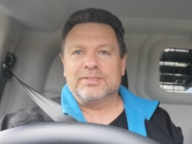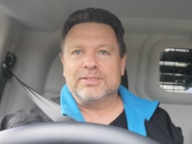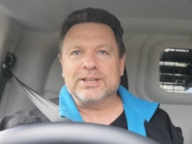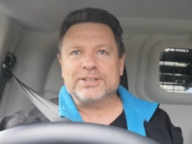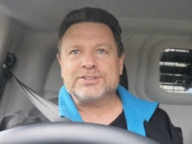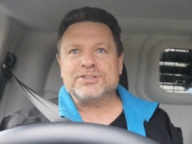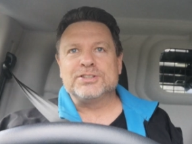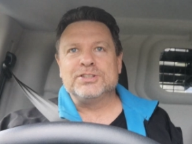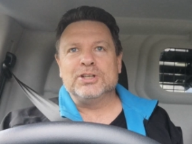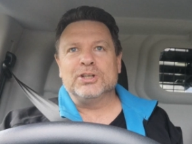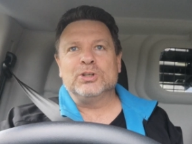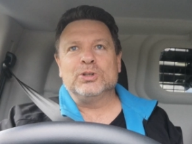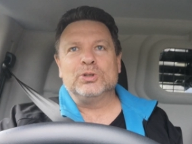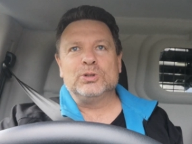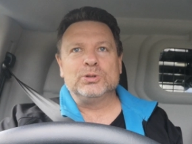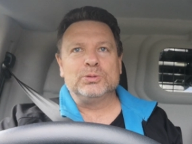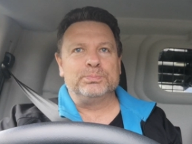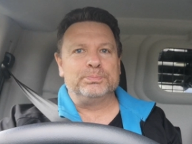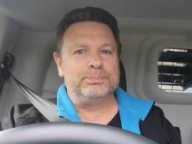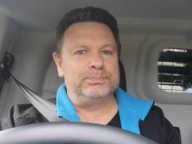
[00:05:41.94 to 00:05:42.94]
This
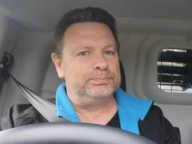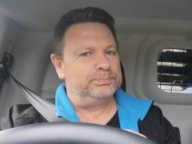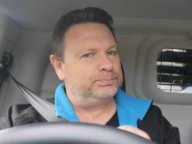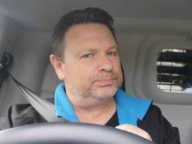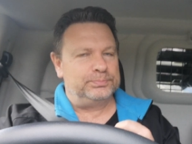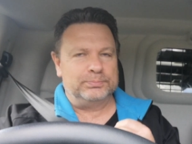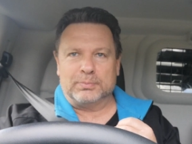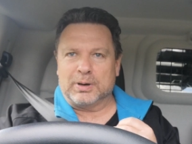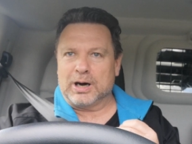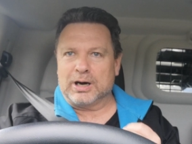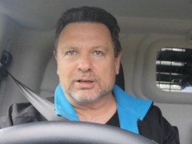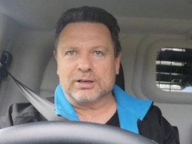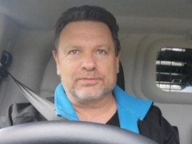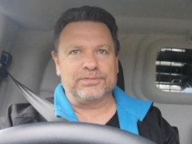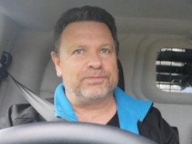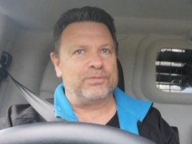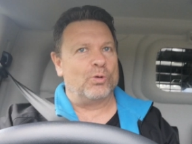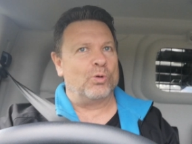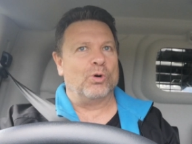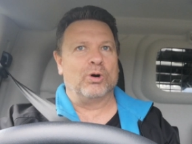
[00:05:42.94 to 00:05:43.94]
new Mark
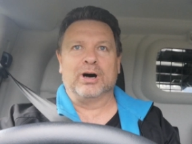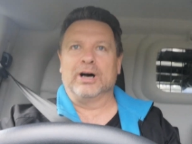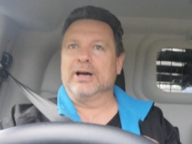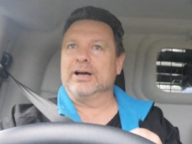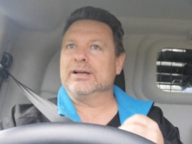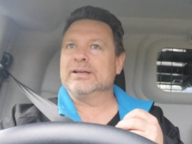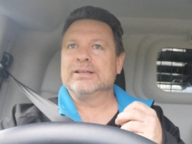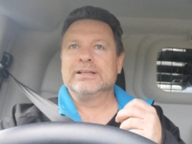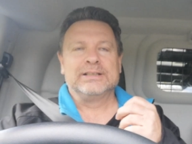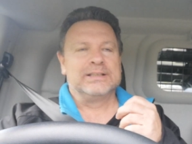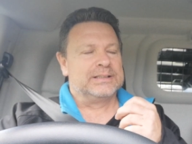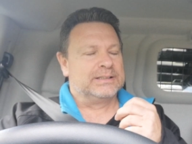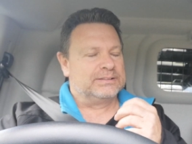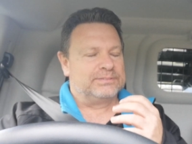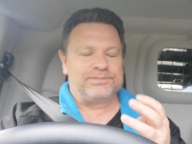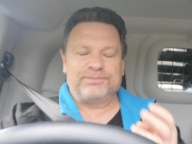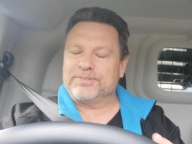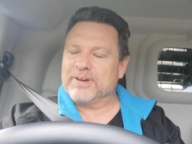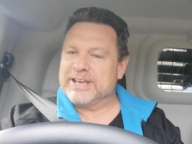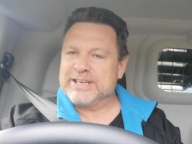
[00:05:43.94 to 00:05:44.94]
IV
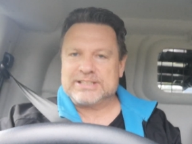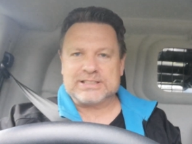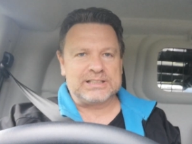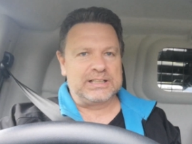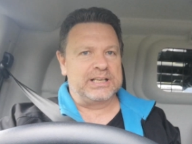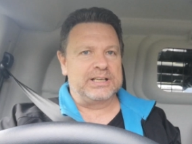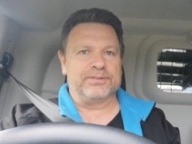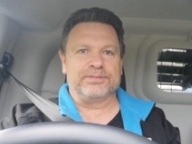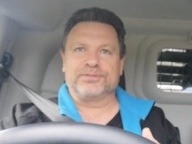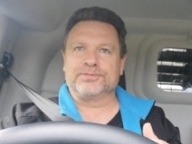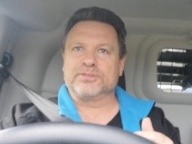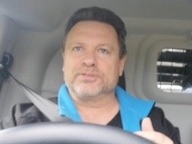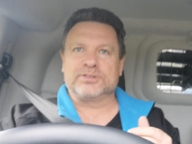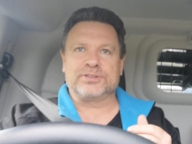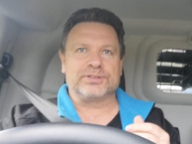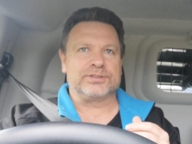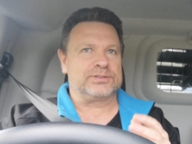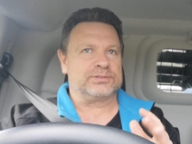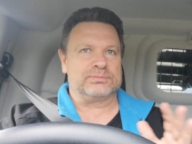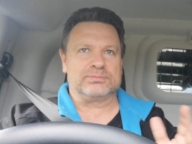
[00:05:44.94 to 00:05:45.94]

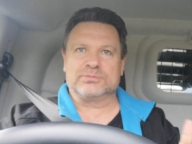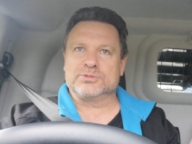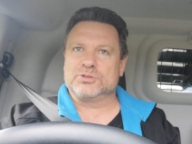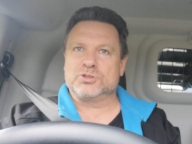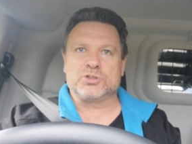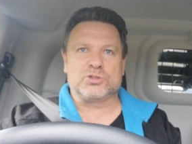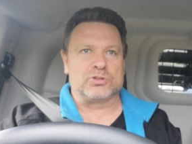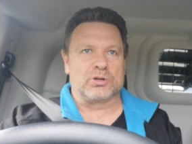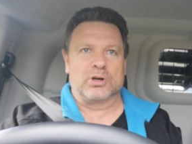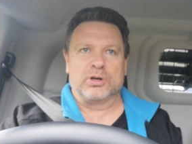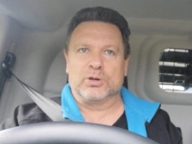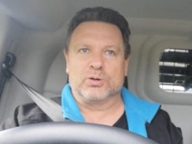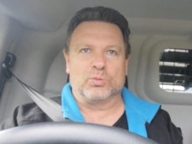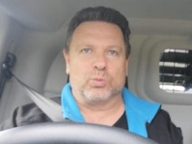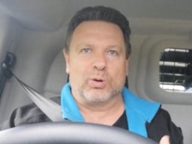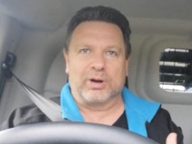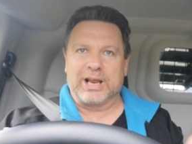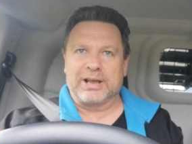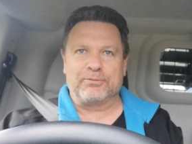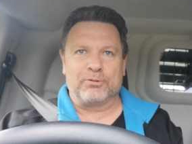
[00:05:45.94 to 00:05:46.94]
facelift, stroke,
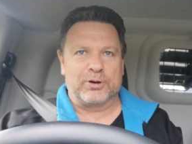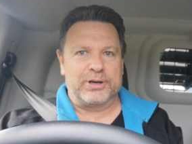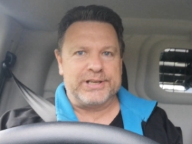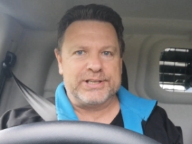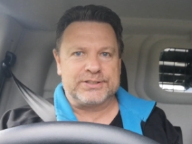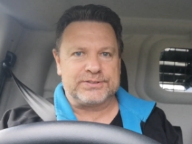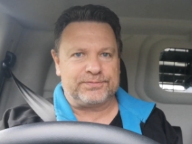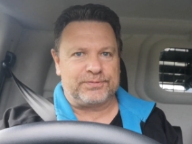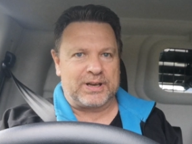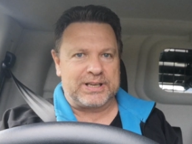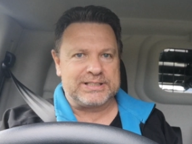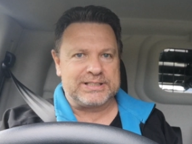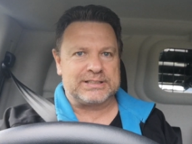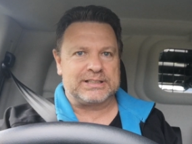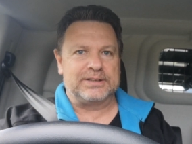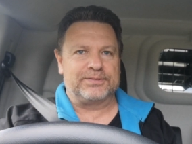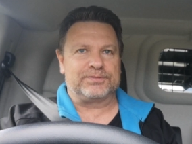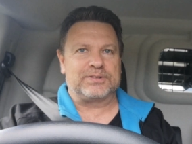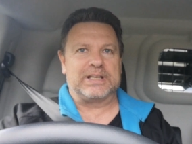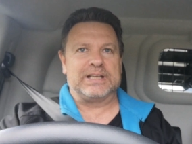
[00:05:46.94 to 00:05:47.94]
whatever it is,
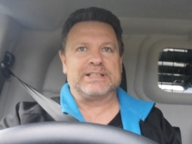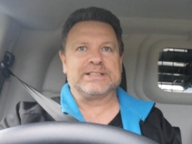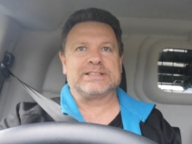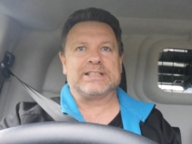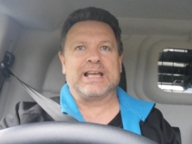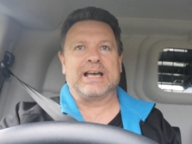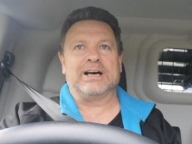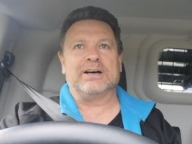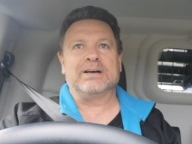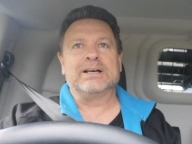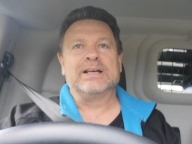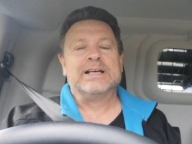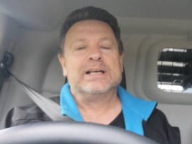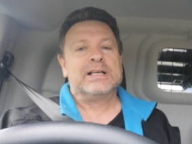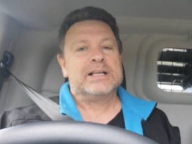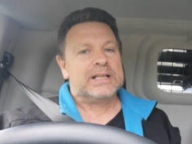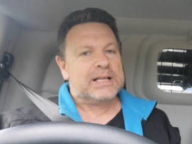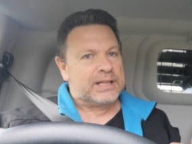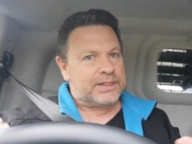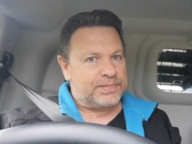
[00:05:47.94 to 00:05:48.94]
facelift it is now,
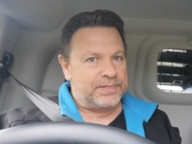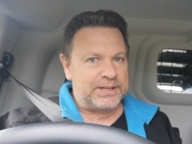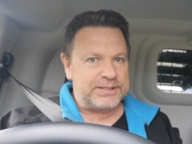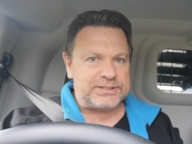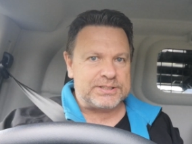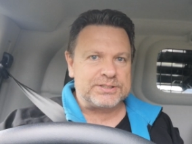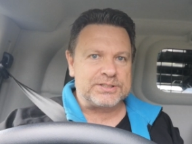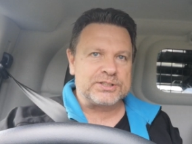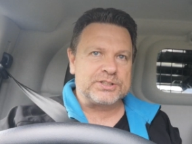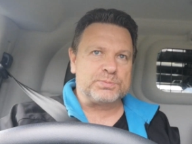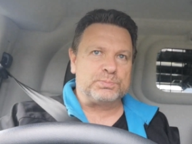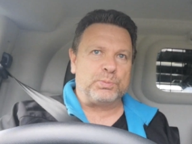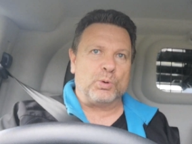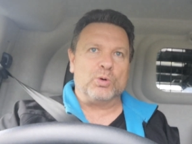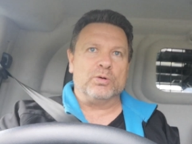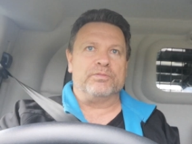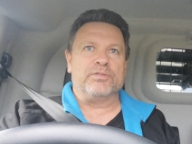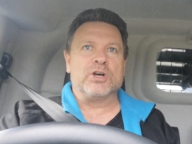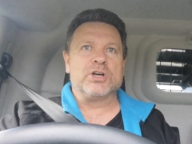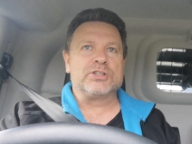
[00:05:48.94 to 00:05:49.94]
this is the
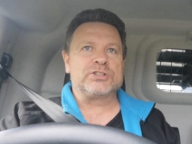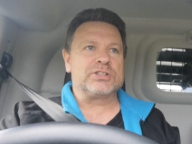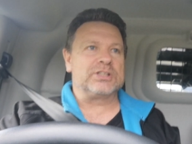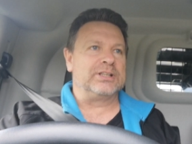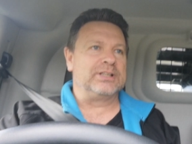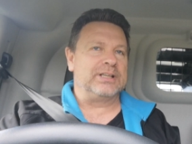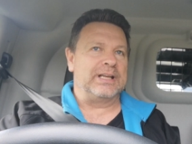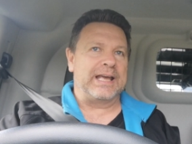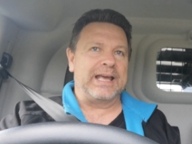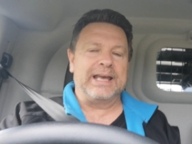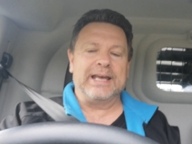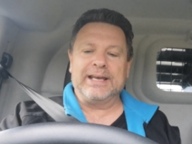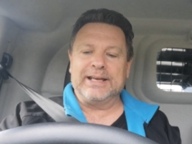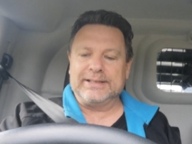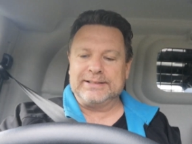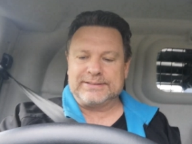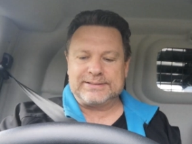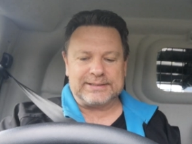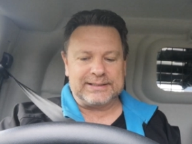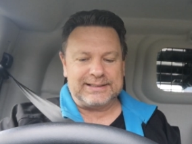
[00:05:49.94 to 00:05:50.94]
sport version,
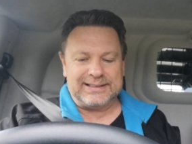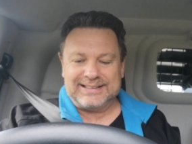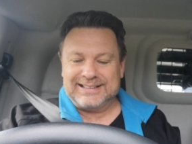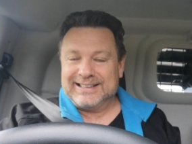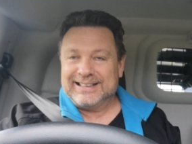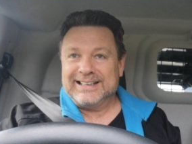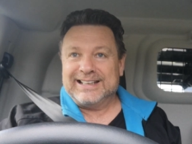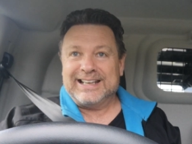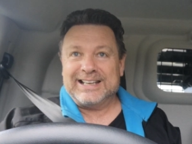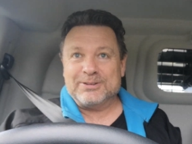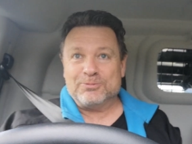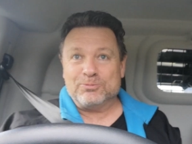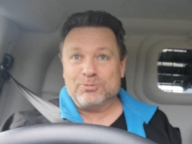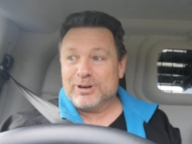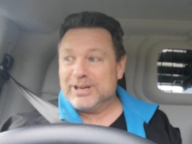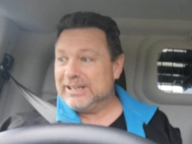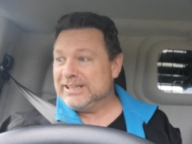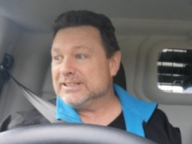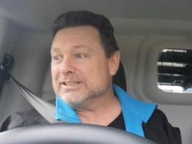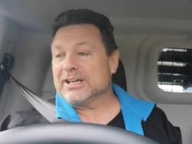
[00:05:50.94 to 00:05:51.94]
and it
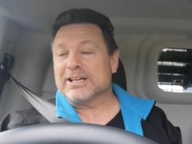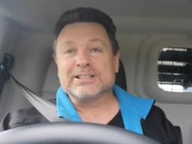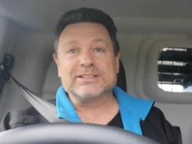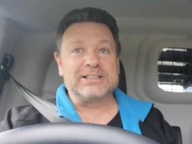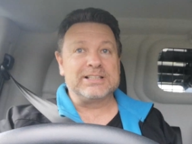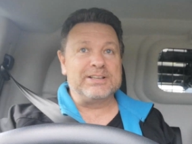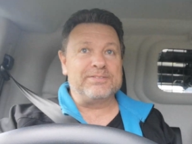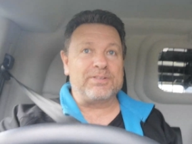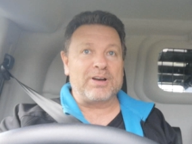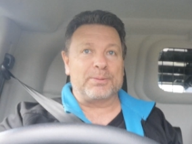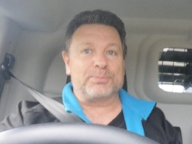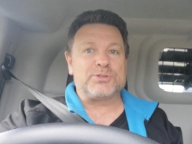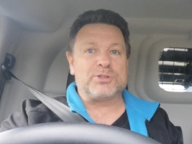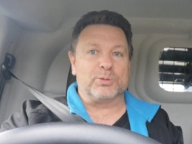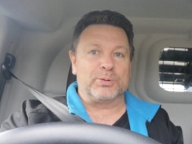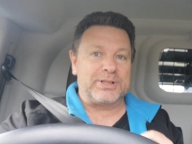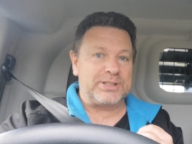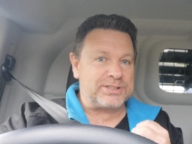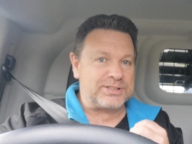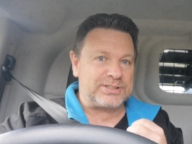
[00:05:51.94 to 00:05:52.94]
really does live up
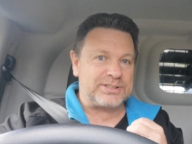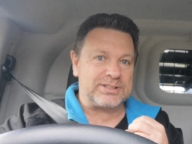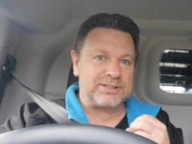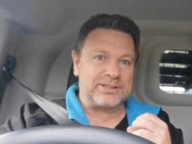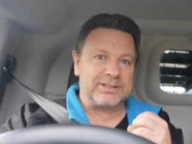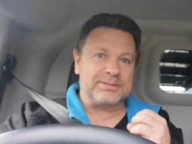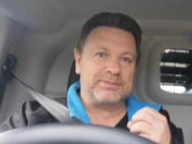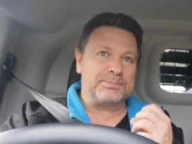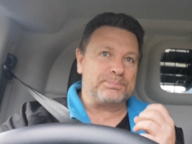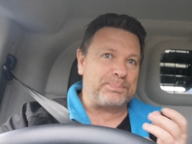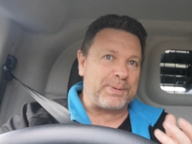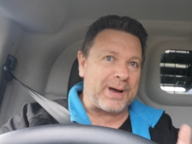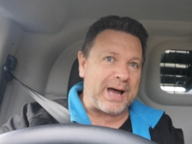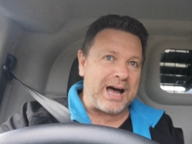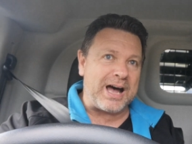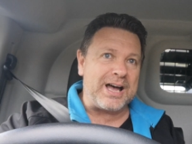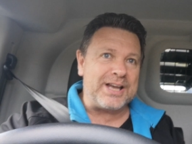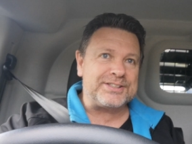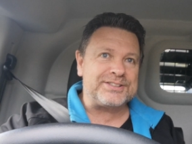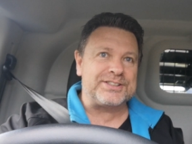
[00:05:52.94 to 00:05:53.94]
to its
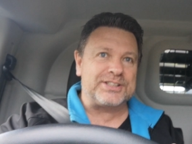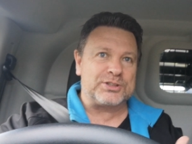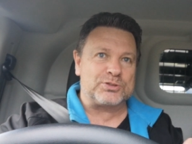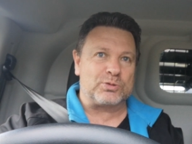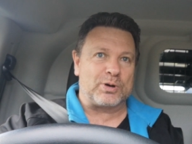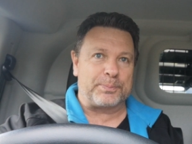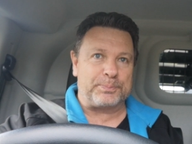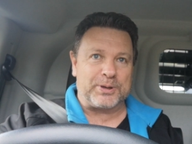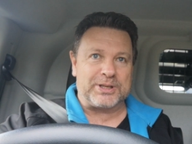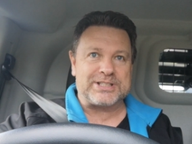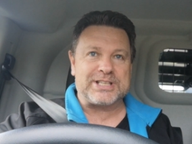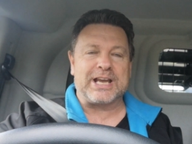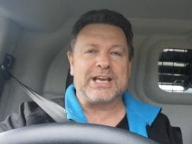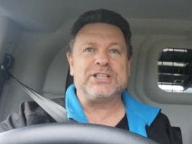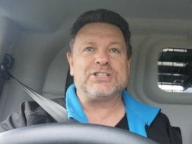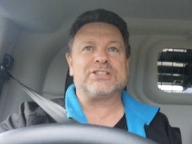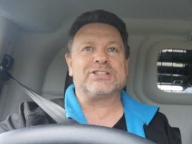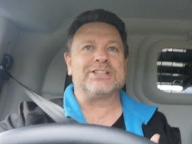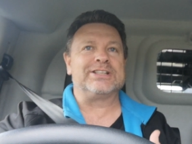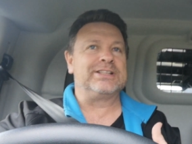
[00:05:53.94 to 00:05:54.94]
past, its
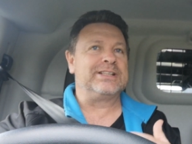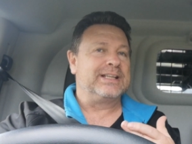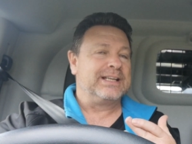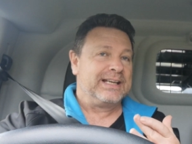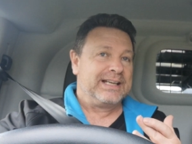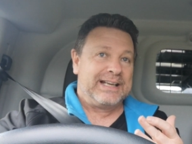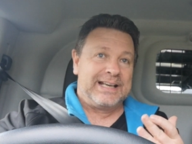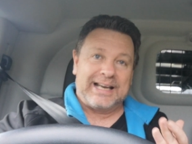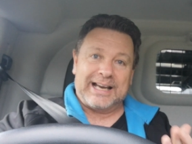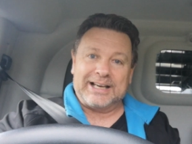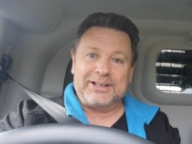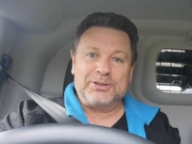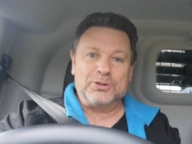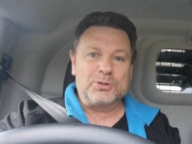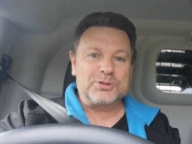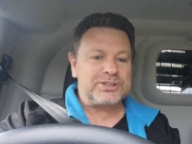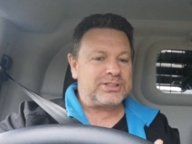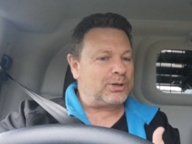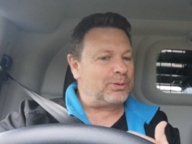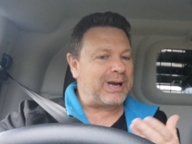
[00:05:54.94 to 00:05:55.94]
reputation, and
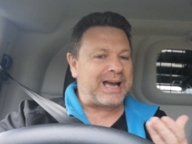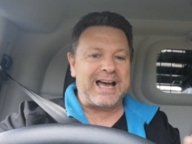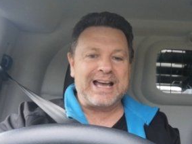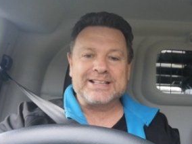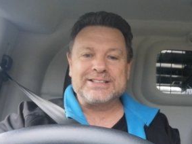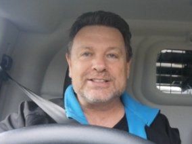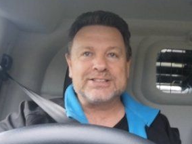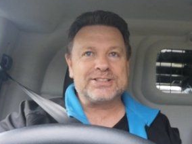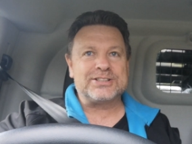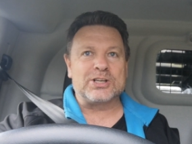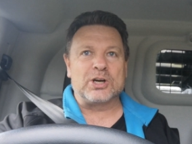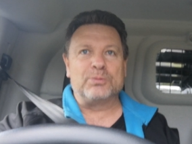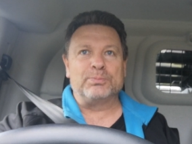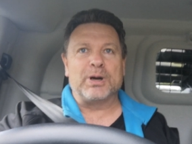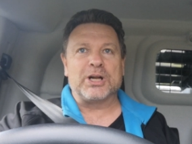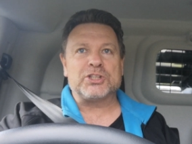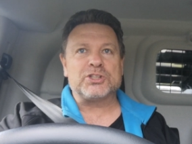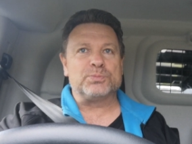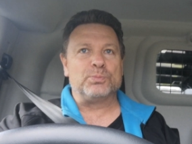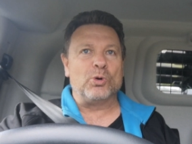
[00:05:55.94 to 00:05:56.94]
also adds so
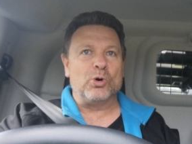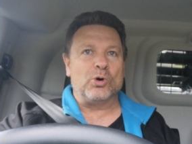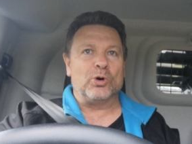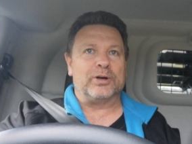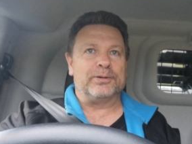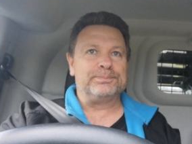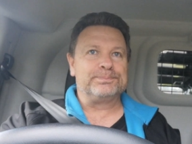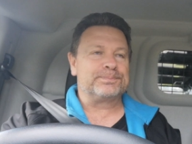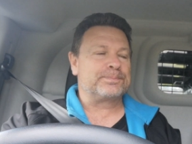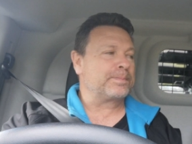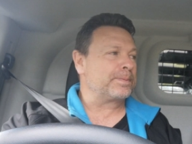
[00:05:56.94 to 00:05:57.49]
much more.